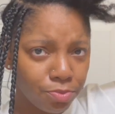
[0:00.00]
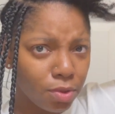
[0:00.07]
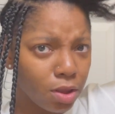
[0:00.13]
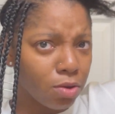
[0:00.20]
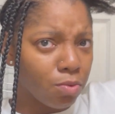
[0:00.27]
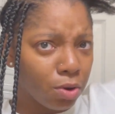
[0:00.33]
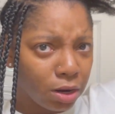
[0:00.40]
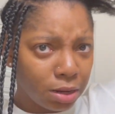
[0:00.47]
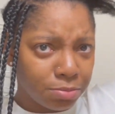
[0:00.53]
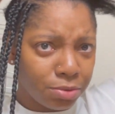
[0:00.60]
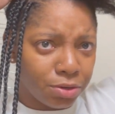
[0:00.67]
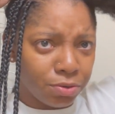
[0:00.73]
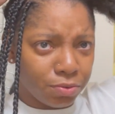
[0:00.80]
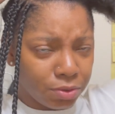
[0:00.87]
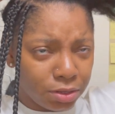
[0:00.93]
what I'm
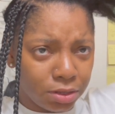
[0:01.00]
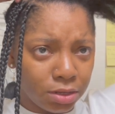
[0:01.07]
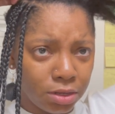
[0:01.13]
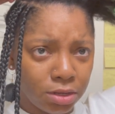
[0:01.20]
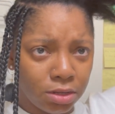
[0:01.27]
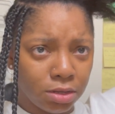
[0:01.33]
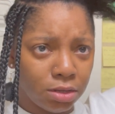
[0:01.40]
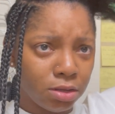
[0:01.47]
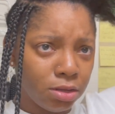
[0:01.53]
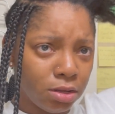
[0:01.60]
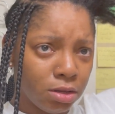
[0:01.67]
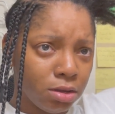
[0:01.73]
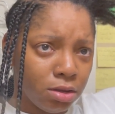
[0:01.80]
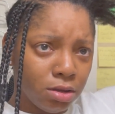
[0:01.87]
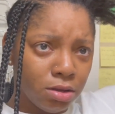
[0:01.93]
doing
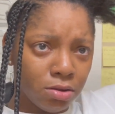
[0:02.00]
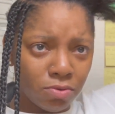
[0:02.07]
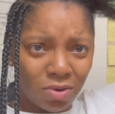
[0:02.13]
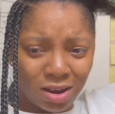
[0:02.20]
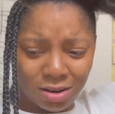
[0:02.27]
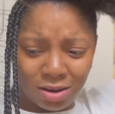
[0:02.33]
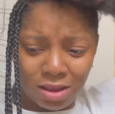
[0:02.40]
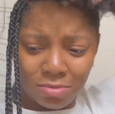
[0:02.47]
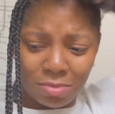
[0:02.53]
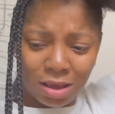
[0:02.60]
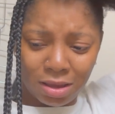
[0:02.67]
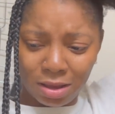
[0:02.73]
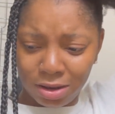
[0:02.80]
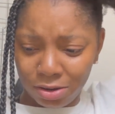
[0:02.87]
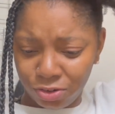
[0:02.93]
right now, my
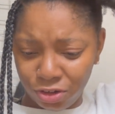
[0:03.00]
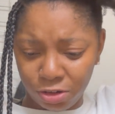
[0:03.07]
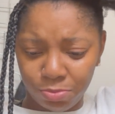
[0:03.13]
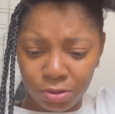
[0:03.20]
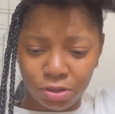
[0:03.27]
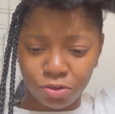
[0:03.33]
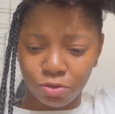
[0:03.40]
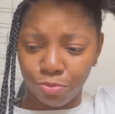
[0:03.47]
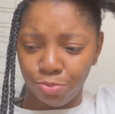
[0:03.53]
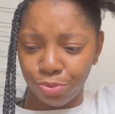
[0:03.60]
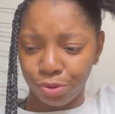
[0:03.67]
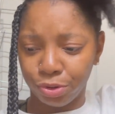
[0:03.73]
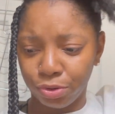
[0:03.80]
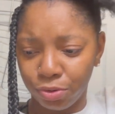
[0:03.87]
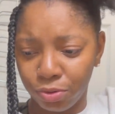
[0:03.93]
hair has just been so
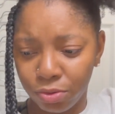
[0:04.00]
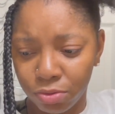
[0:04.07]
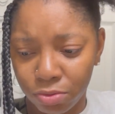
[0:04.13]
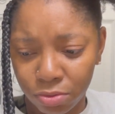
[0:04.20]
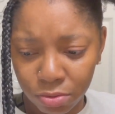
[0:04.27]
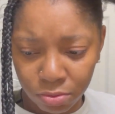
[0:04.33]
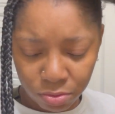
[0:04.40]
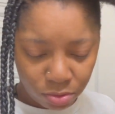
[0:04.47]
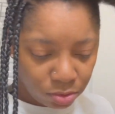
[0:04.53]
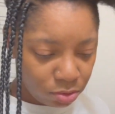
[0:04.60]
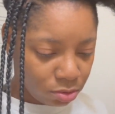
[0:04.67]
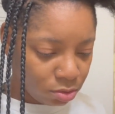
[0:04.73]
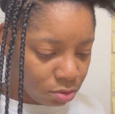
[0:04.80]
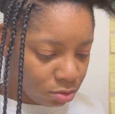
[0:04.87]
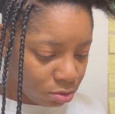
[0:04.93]
brittle.
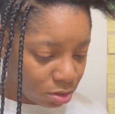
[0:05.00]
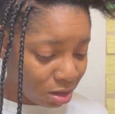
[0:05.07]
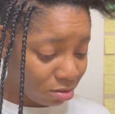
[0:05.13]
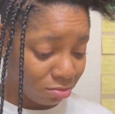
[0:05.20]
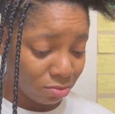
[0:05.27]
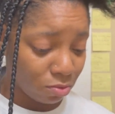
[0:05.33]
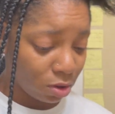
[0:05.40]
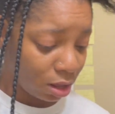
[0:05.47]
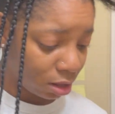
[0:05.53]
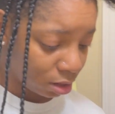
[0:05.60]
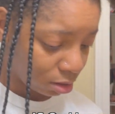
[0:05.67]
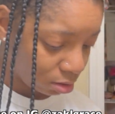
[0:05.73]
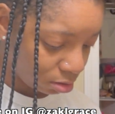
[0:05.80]
I don't know why.